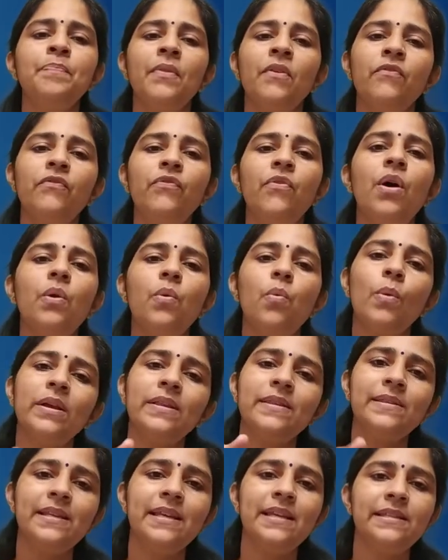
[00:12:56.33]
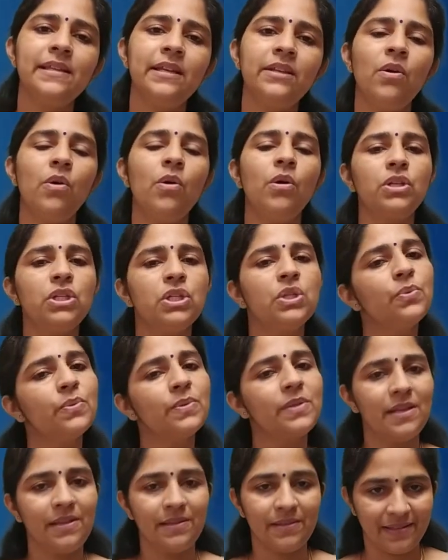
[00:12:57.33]
for 1 season or 2
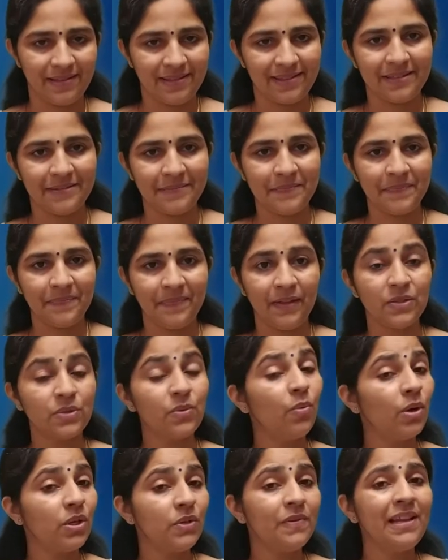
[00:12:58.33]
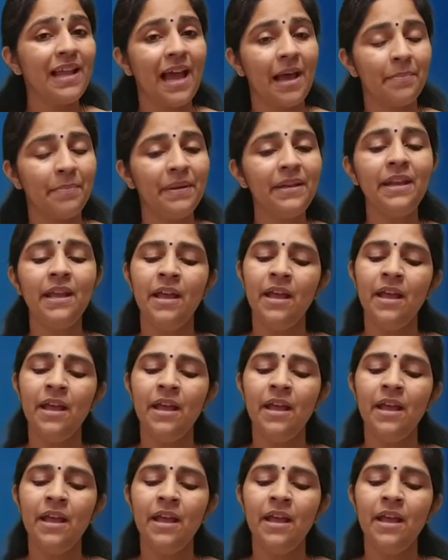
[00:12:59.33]
seasons. So what will happen?